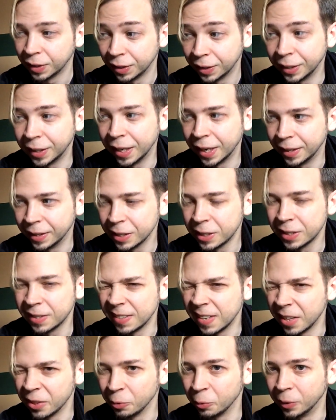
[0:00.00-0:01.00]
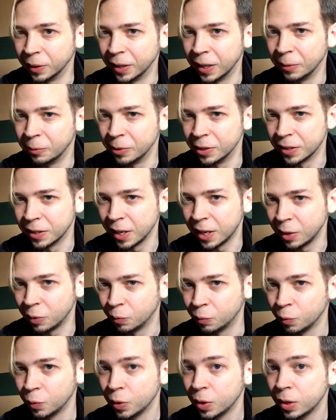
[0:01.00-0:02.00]
again, this is another one that was like
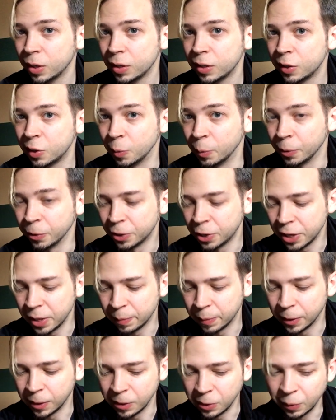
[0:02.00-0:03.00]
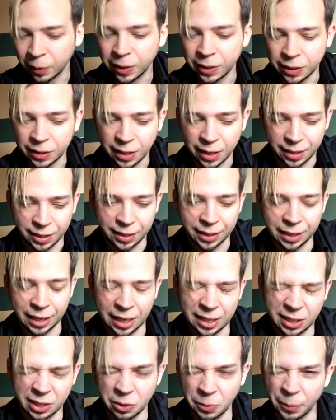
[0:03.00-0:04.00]
super cheap in the US and
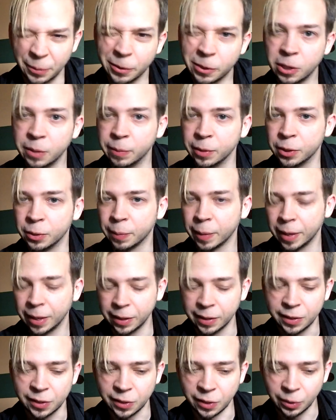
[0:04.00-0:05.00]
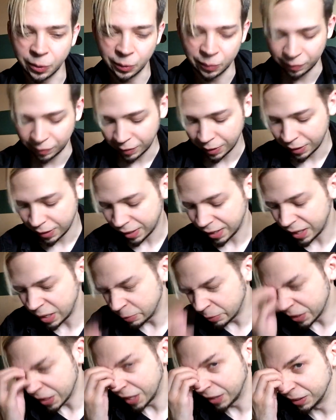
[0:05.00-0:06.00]
not super cheap in Japan, so he
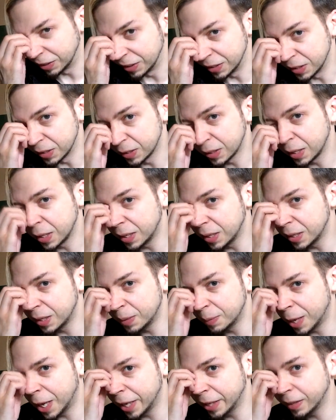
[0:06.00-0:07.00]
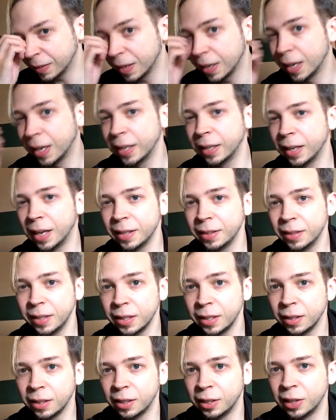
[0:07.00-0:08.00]
was on the list. I
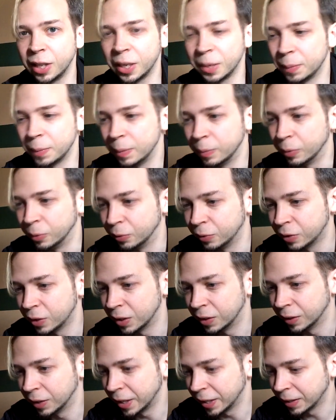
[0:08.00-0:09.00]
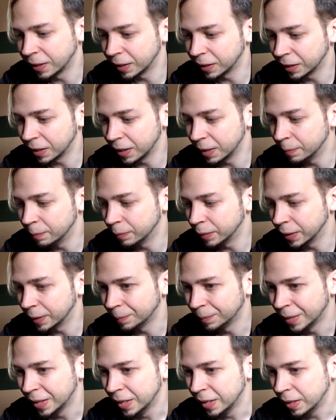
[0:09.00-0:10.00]
think a lot of people didn't like that game, but
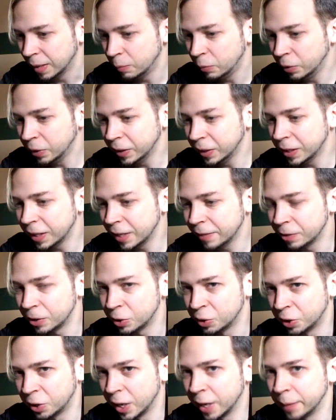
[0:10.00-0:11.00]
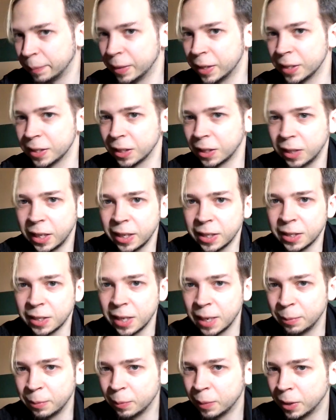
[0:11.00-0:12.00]
I'm willing to give it a shot because I like
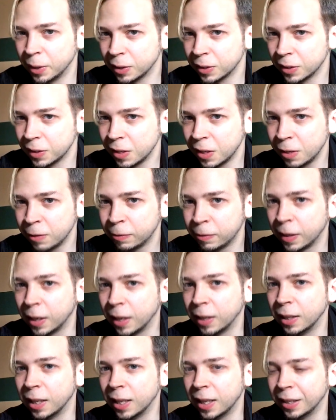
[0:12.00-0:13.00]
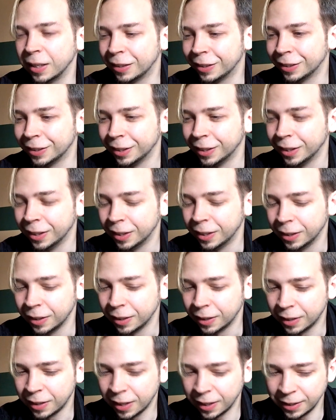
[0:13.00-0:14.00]
cyberpunk stuff and I like
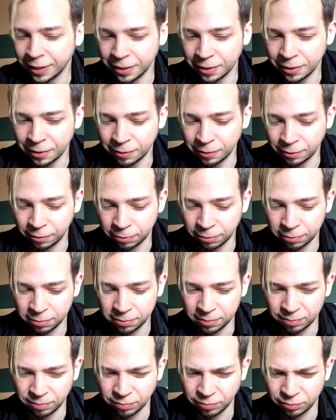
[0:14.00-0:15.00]
kind of